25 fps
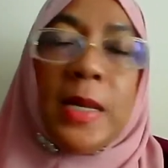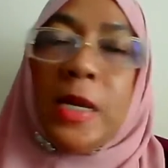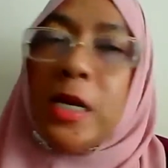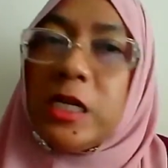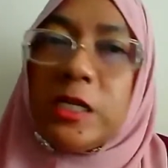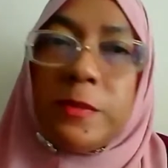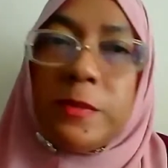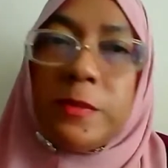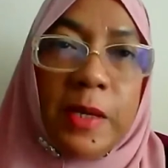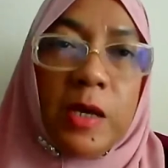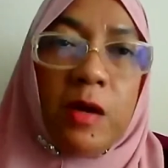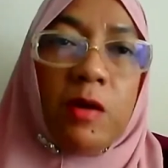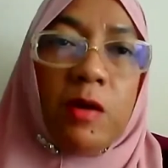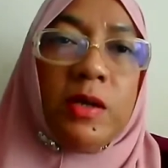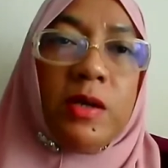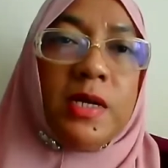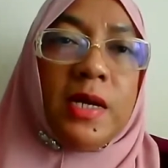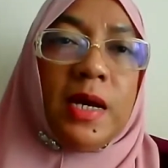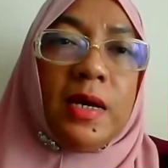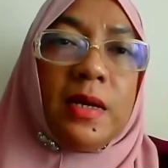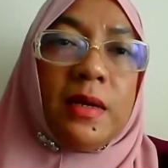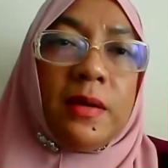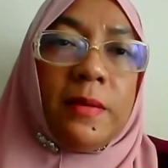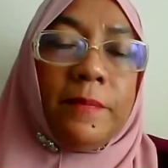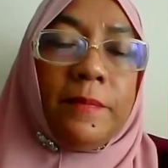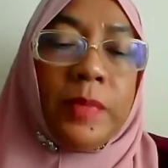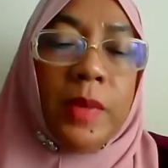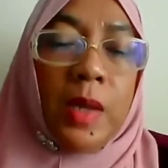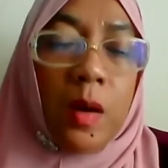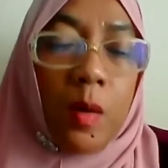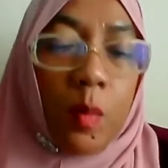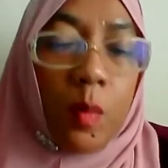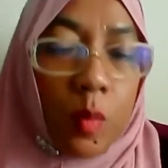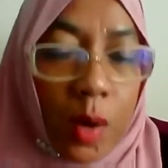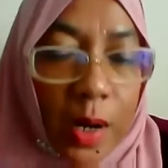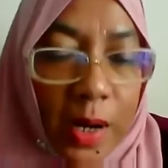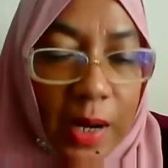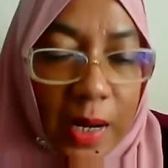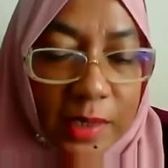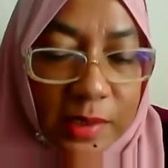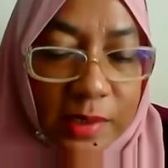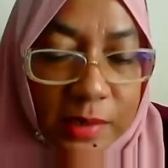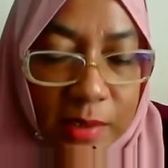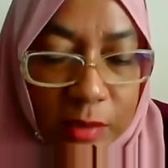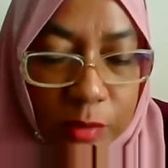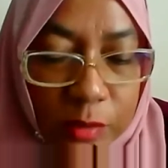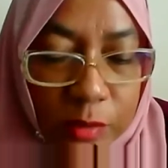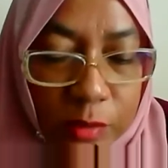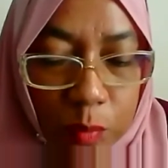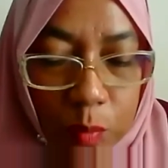It's beyond that. Why I
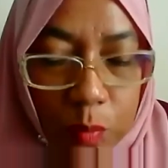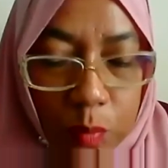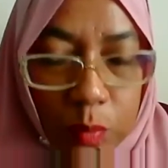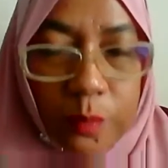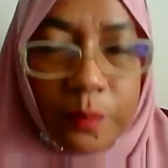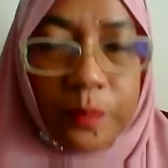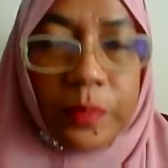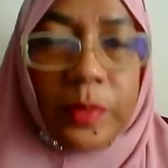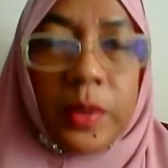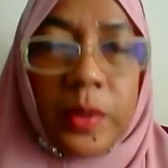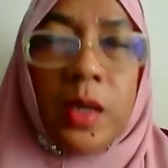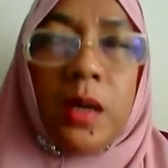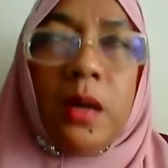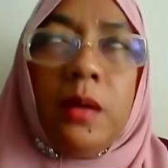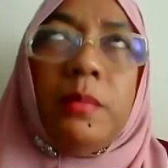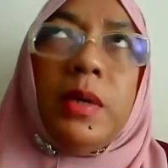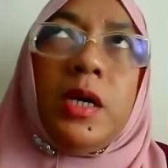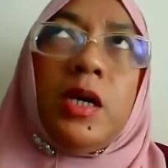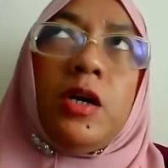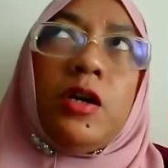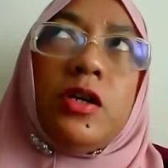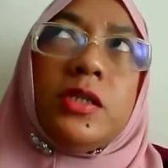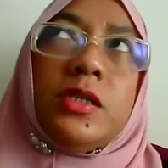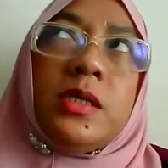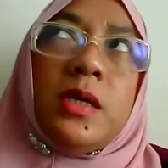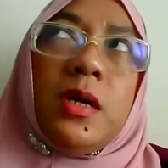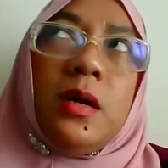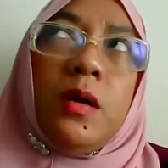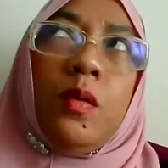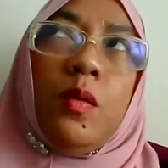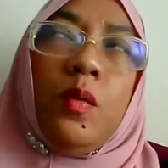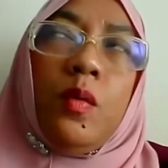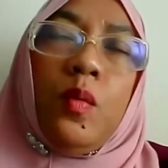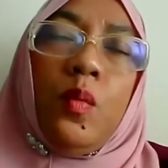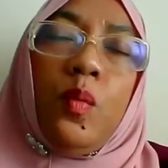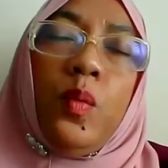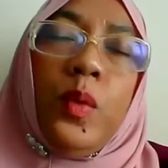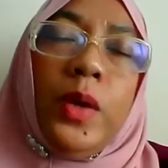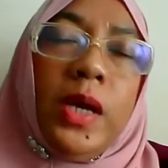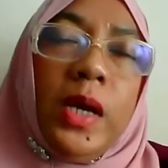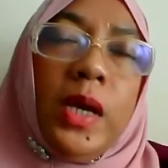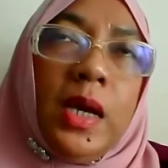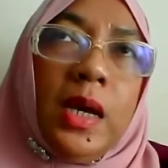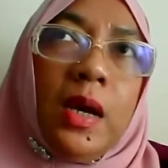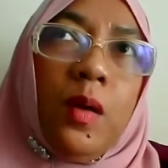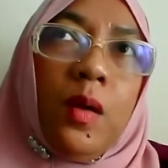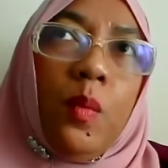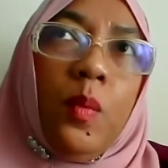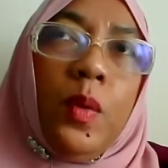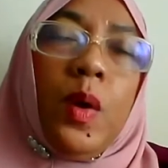say so? Because
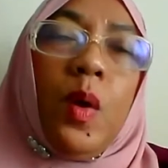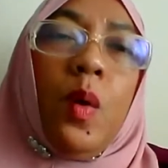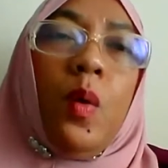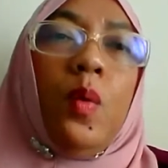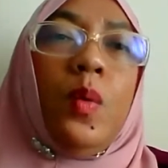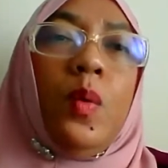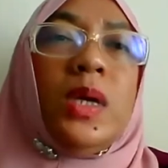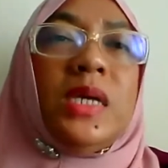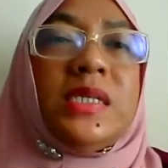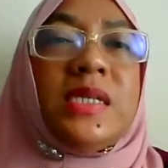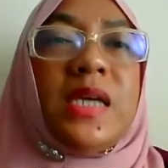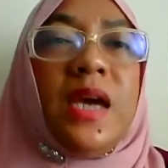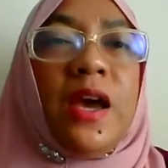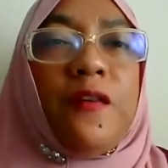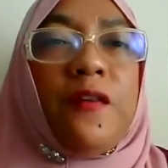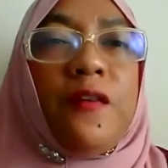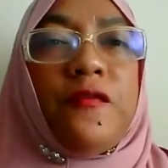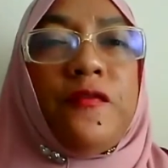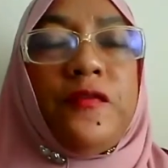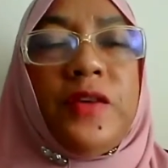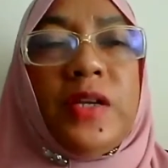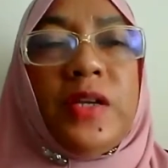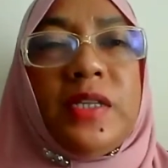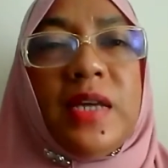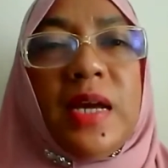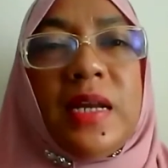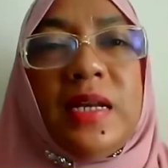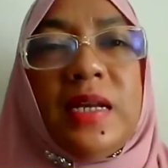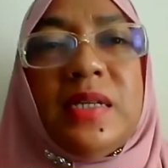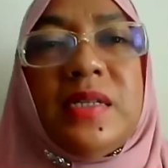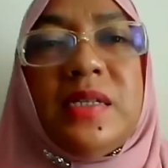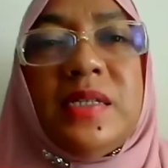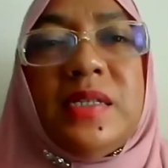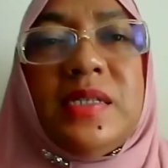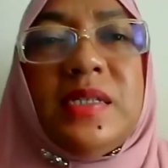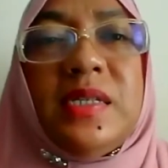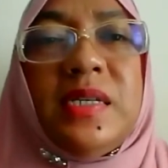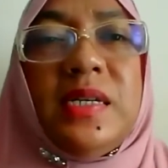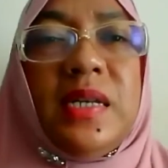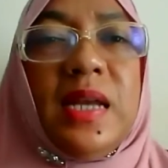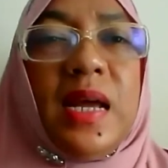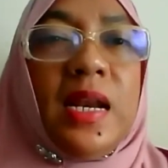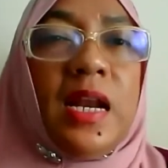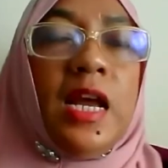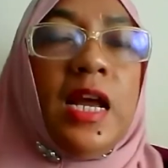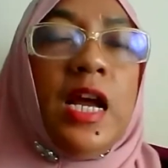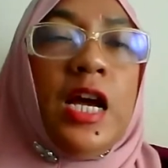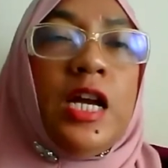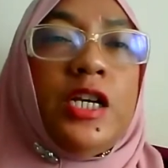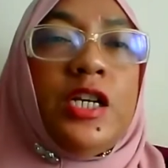we we always have the tendency
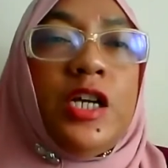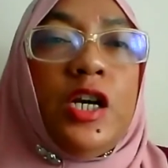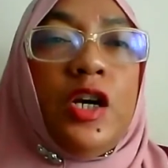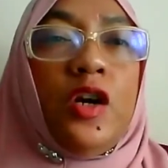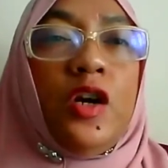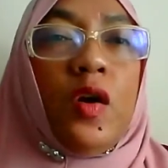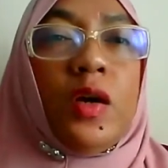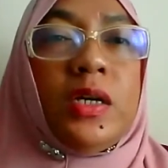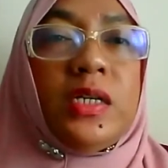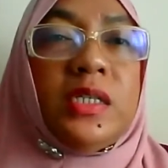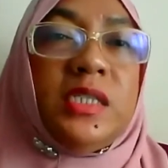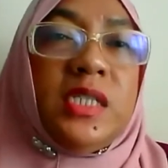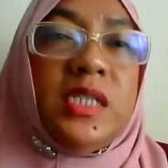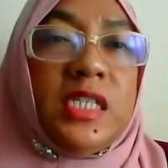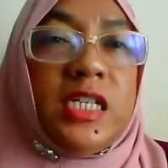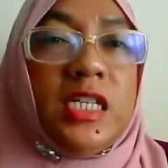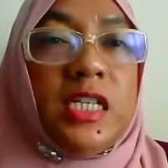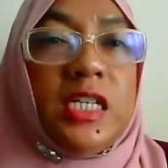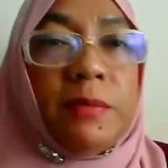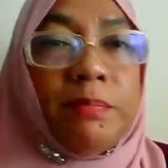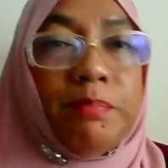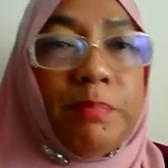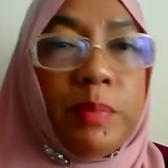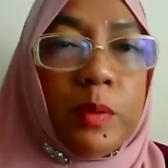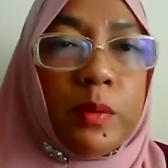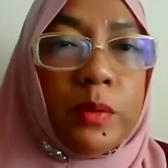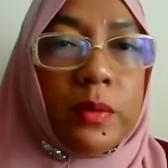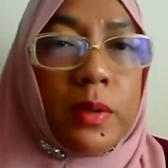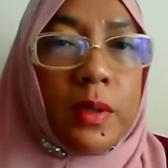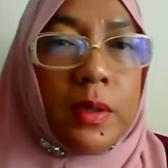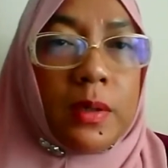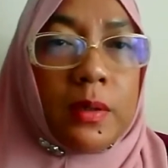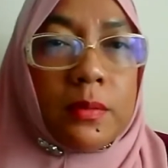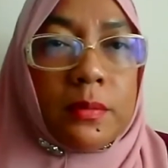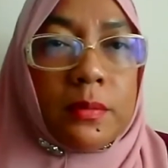that the law is just in a book.